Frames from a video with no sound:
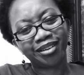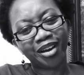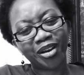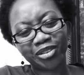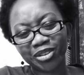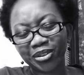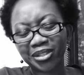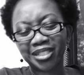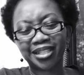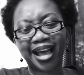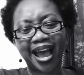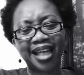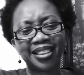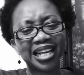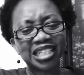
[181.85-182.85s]
on your
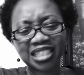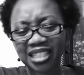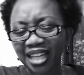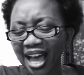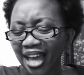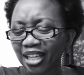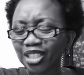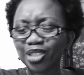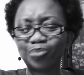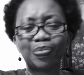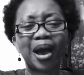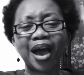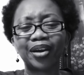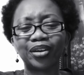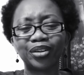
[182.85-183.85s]
side. That's the kind of
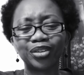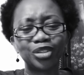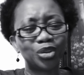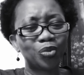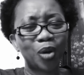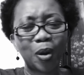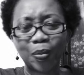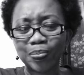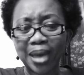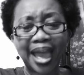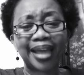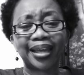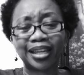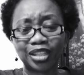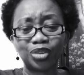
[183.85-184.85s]
spotter you want
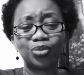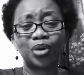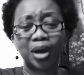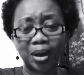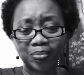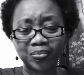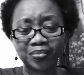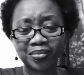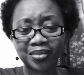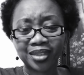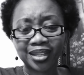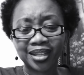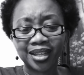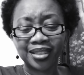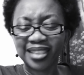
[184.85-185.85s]
backing you up.
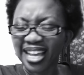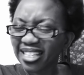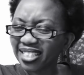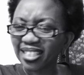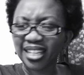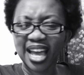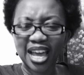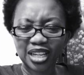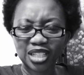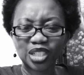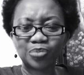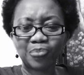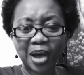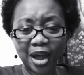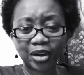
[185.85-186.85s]
That's the kind of
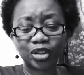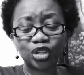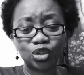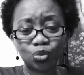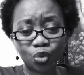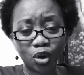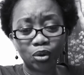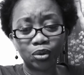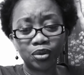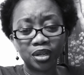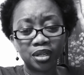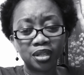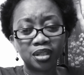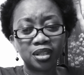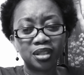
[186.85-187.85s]
spotter you want,
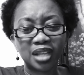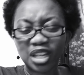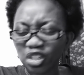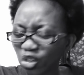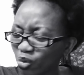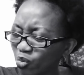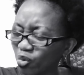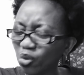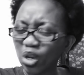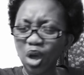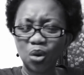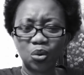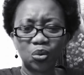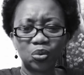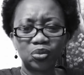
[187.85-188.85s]
that you
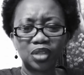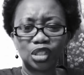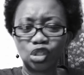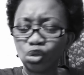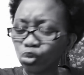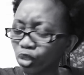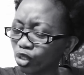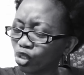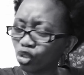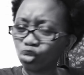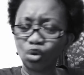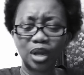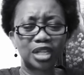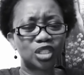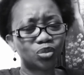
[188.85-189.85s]
know that you can
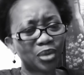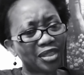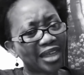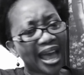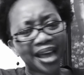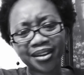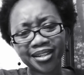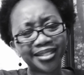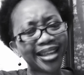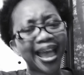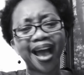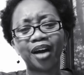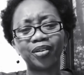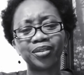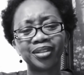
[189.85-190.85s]
trust without a
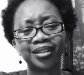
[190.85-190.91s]
doubt